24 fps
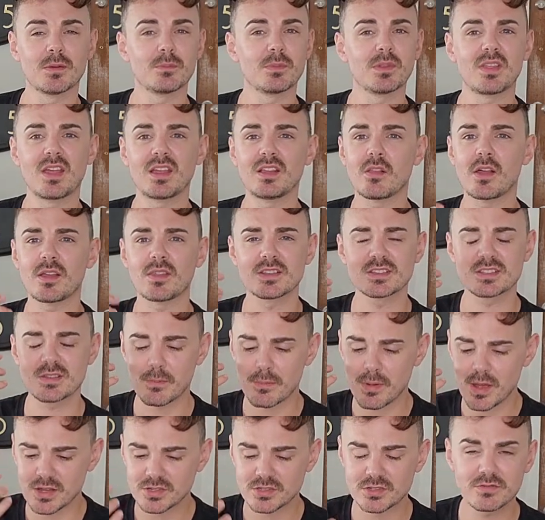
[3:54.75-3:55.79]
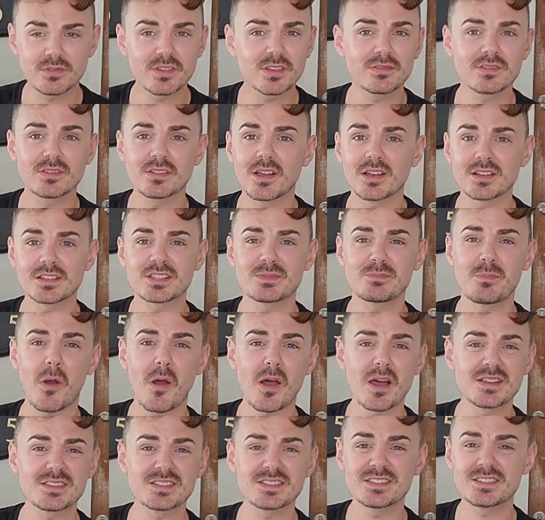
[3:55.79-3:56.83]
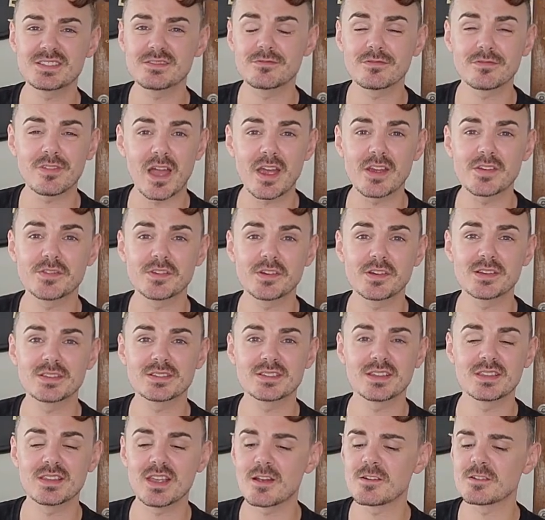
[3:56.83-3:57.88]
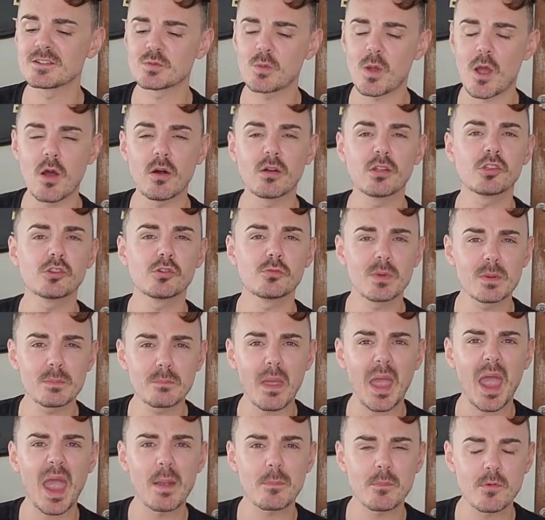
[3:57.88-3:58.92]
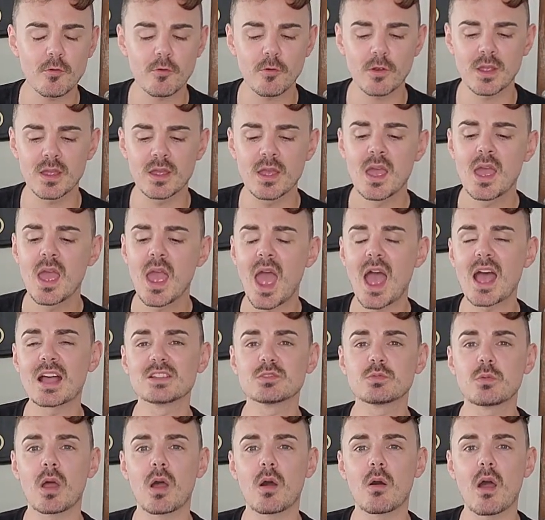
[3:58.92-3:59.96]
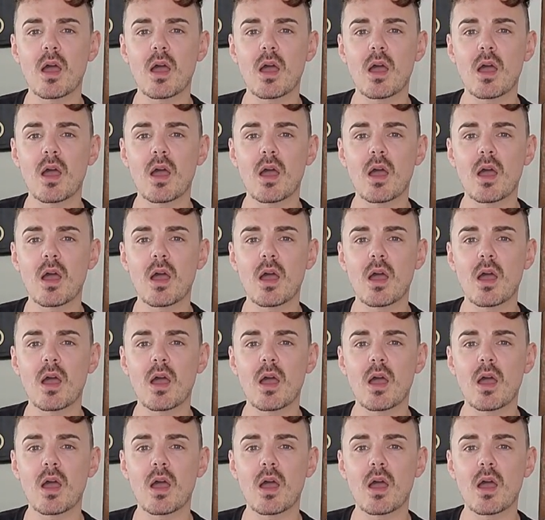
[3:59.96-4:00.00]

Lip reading: But then like there's a bunch of different like spices and flavorings in there as well. A little bit peppery as well, I